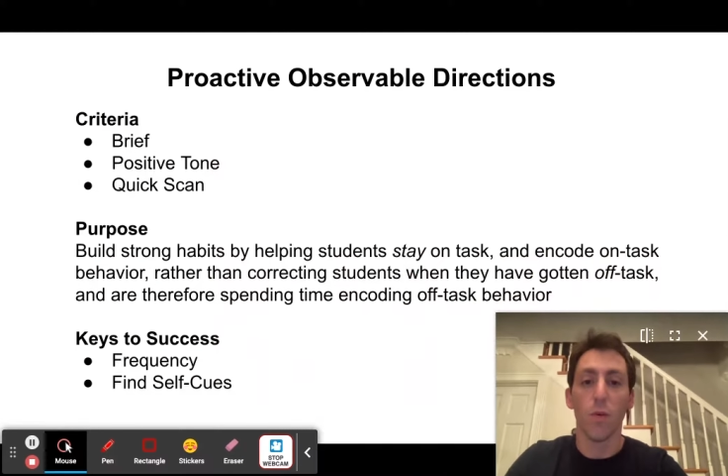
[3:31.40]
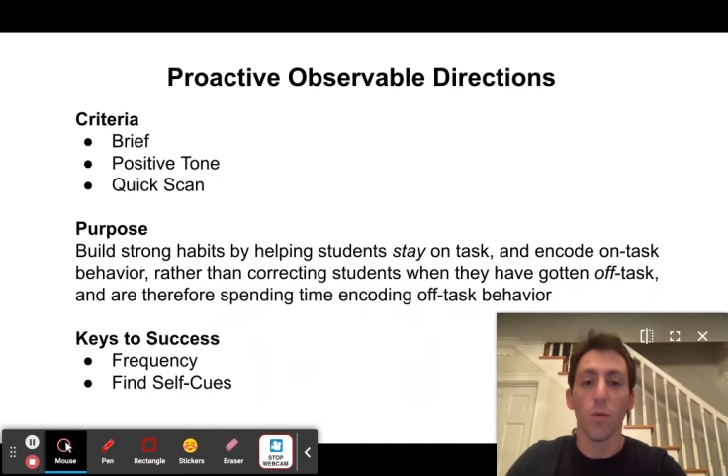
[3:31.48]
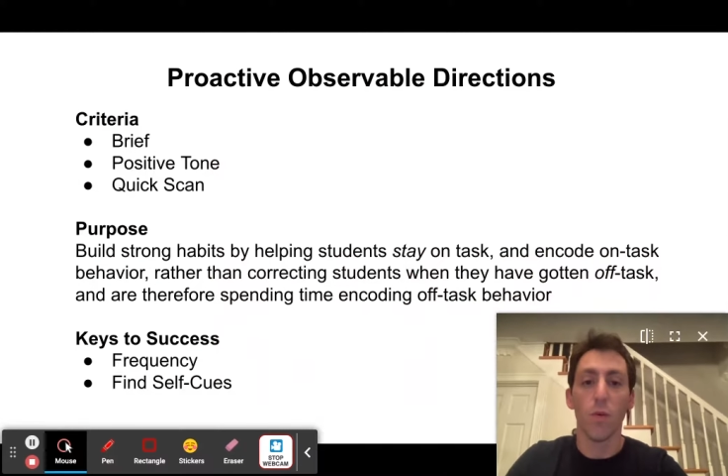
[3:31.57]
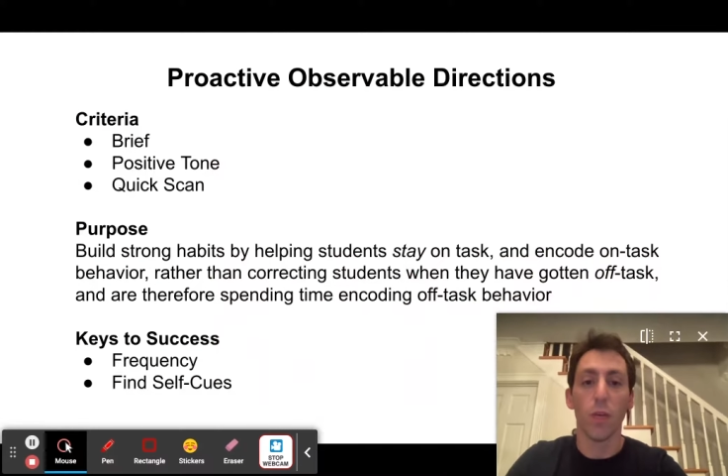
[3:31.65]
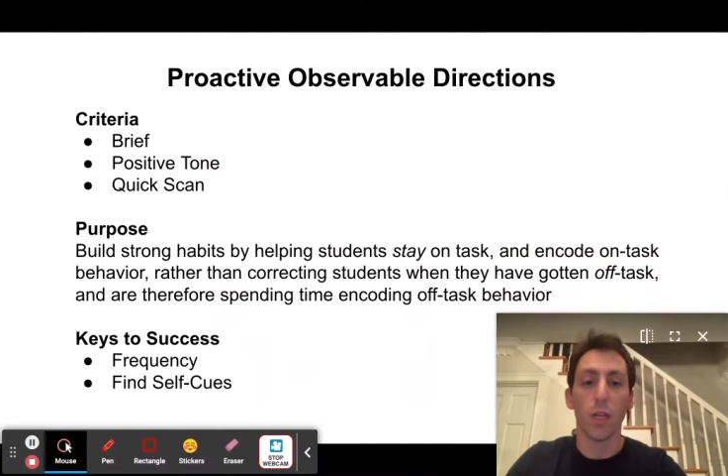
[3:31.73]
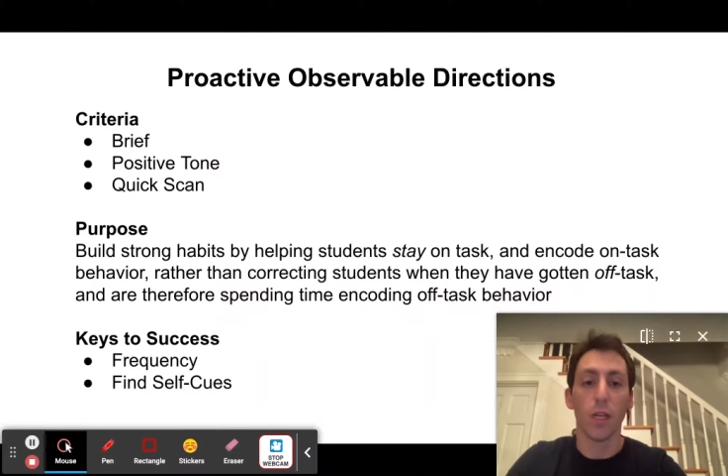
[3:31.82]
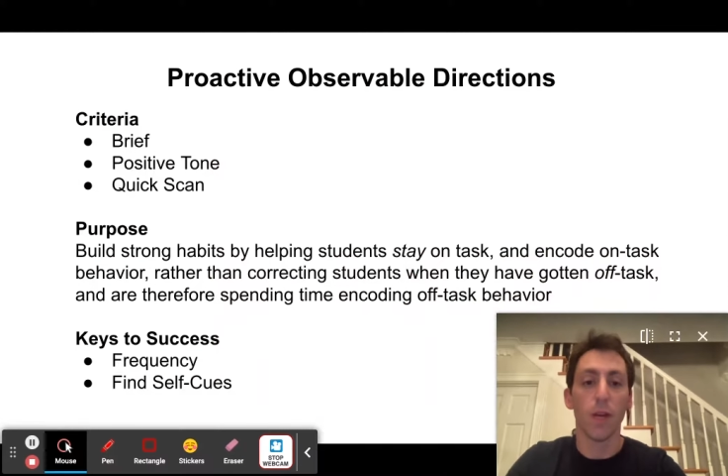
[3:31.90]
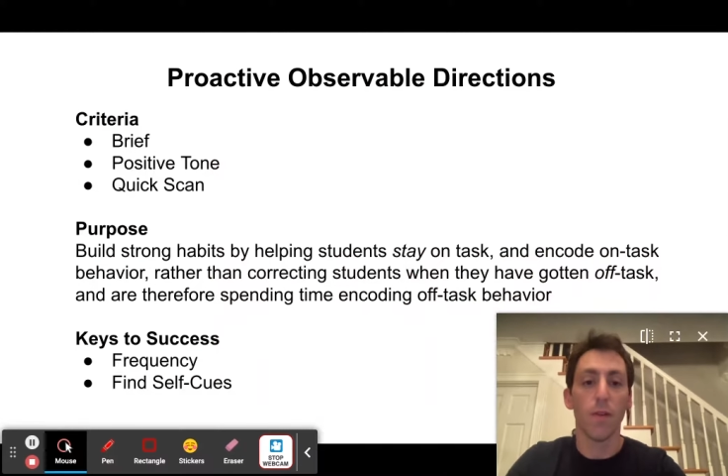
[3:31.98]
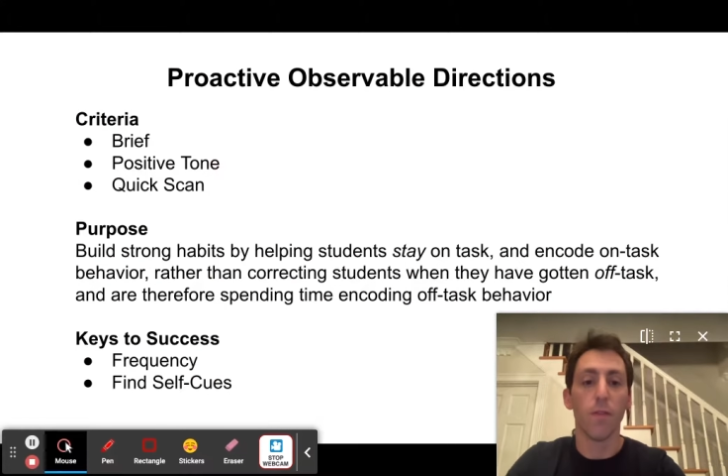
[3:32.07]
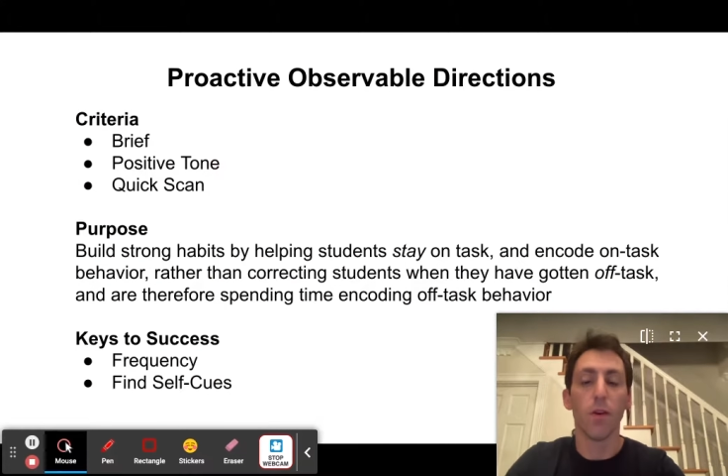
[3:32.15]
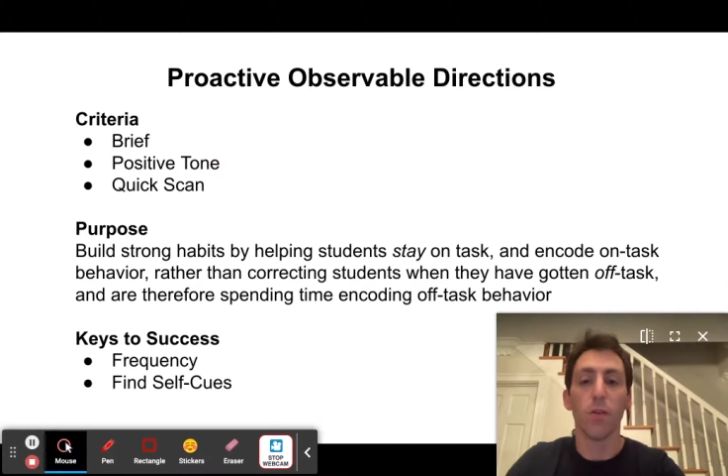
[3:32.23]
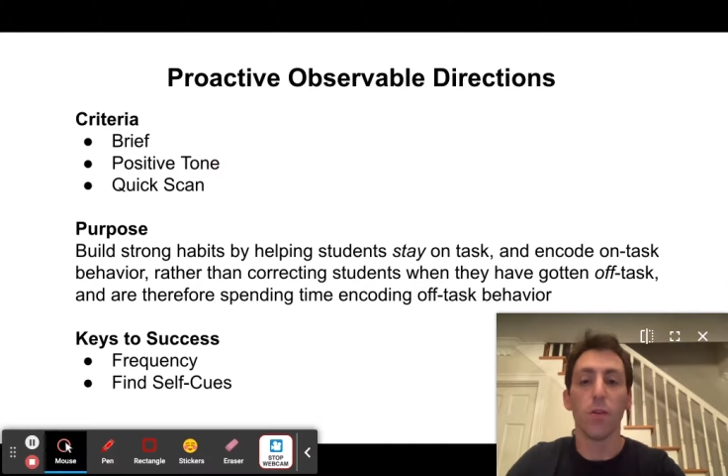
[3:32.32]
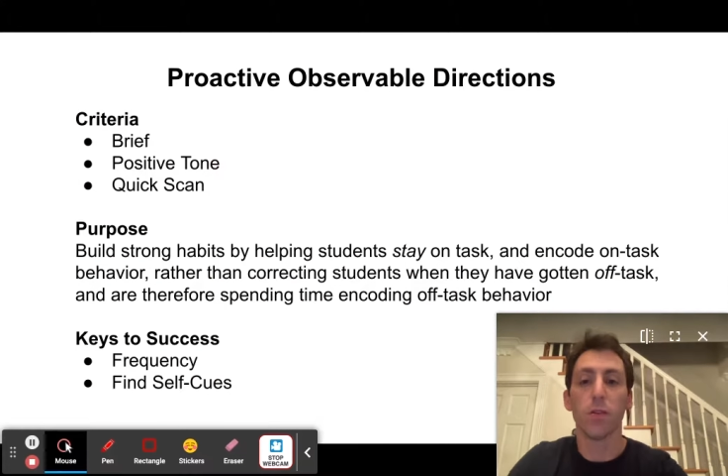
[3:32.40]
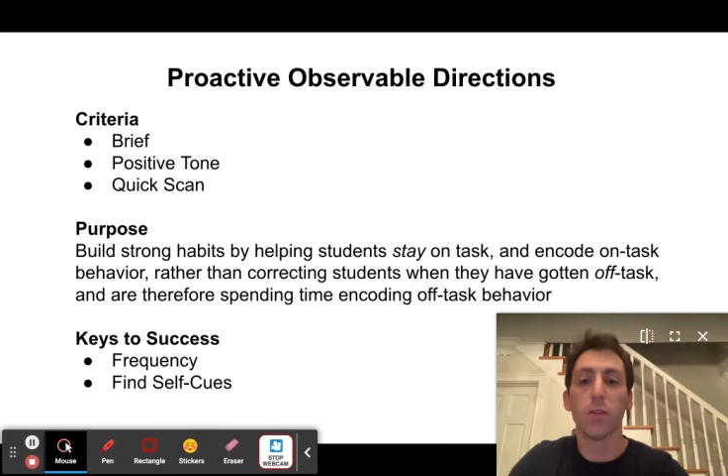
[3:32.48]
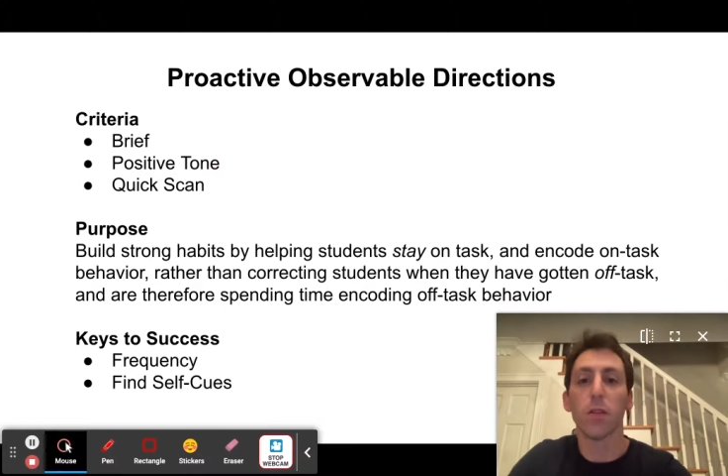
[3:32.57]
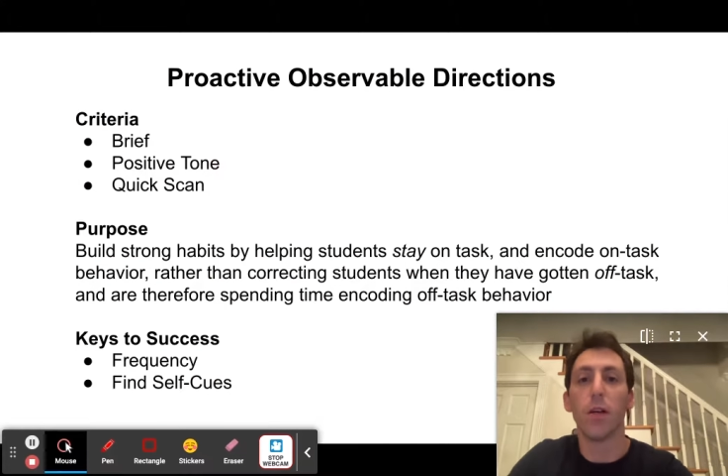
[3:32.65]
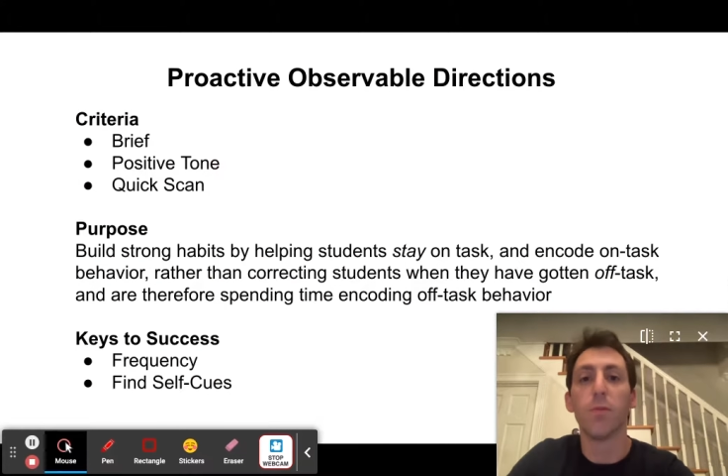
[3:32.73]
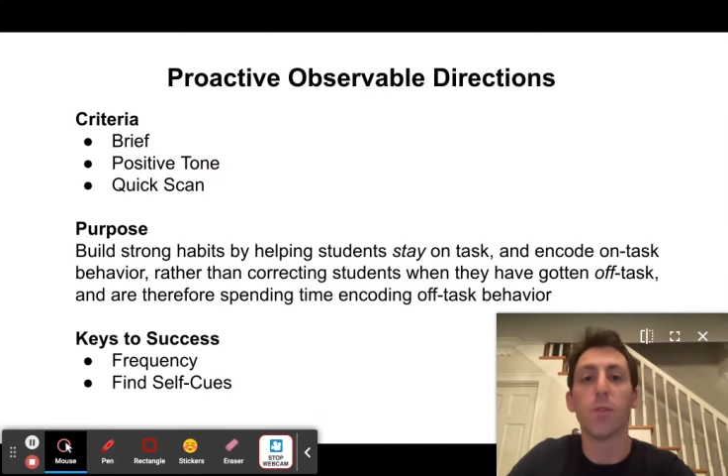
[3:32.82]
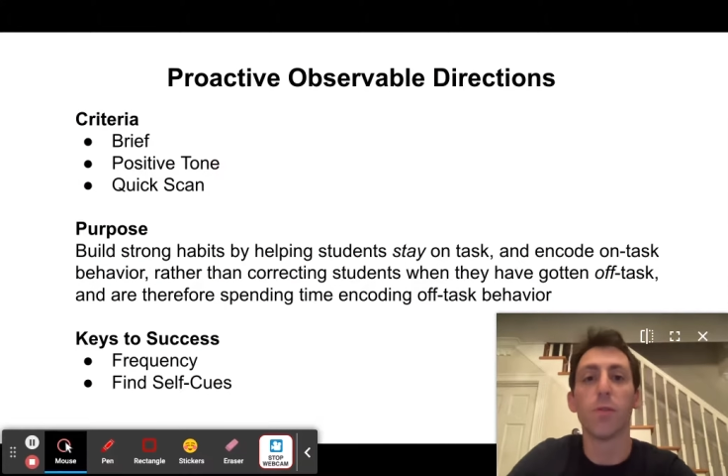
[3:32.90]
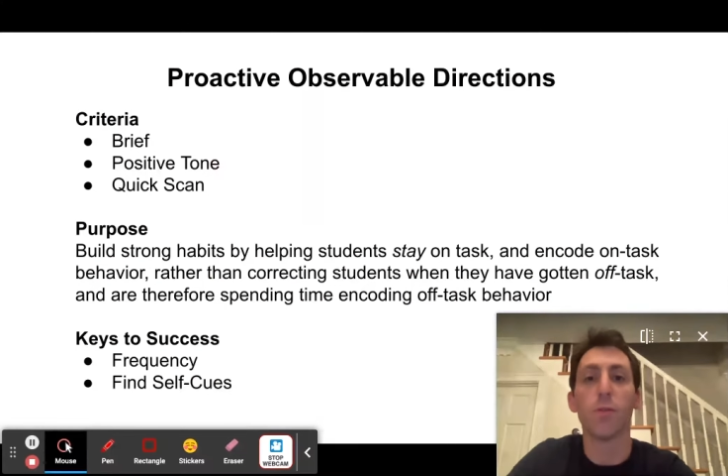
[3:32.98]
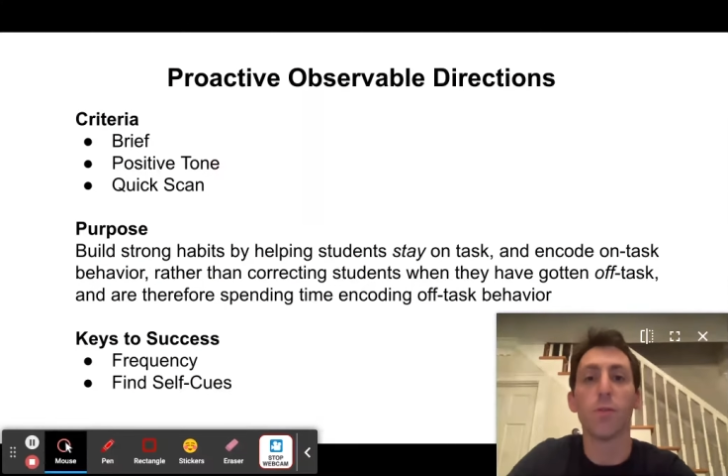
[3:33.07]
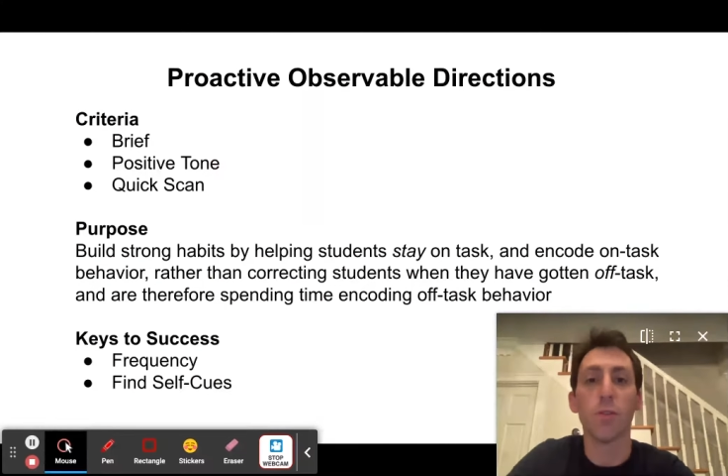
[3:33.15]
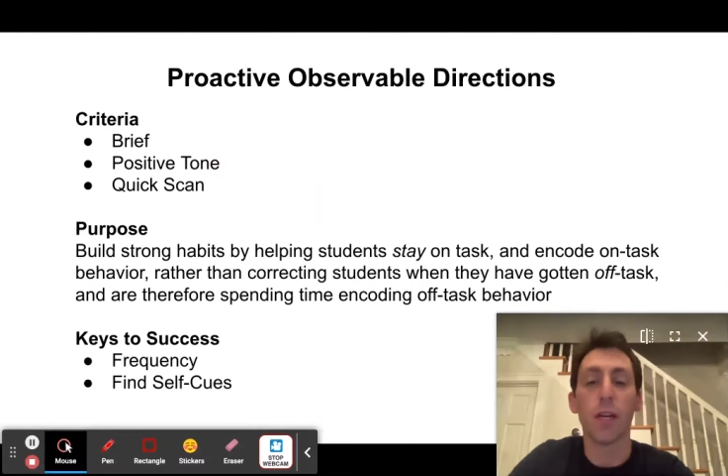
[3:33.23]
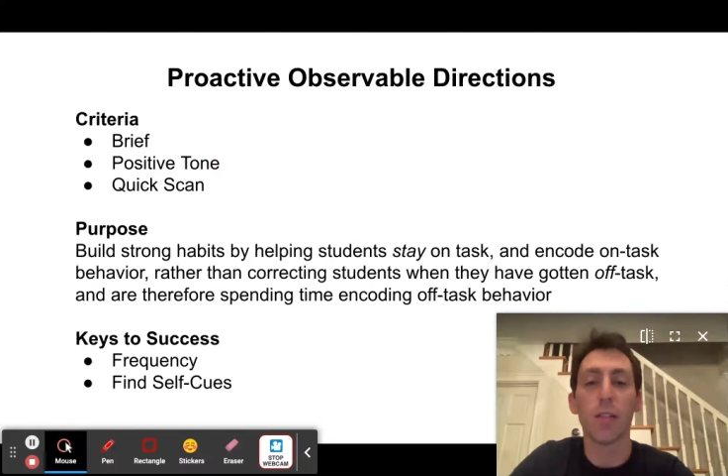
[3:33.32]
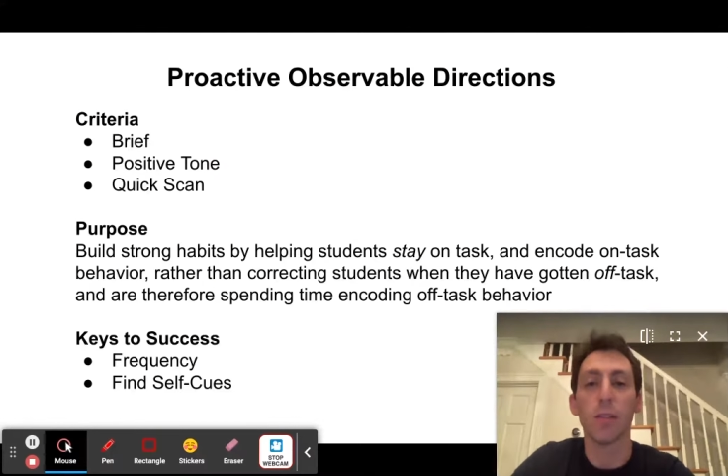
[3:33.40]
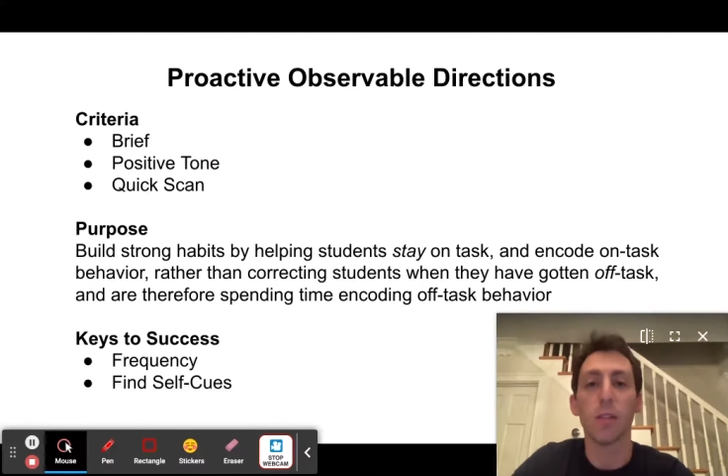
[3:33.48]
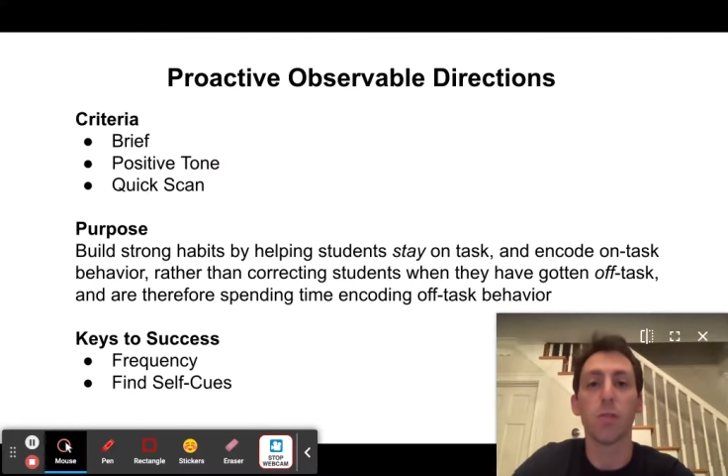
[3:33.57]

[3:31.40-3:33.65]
we can give those observable directions,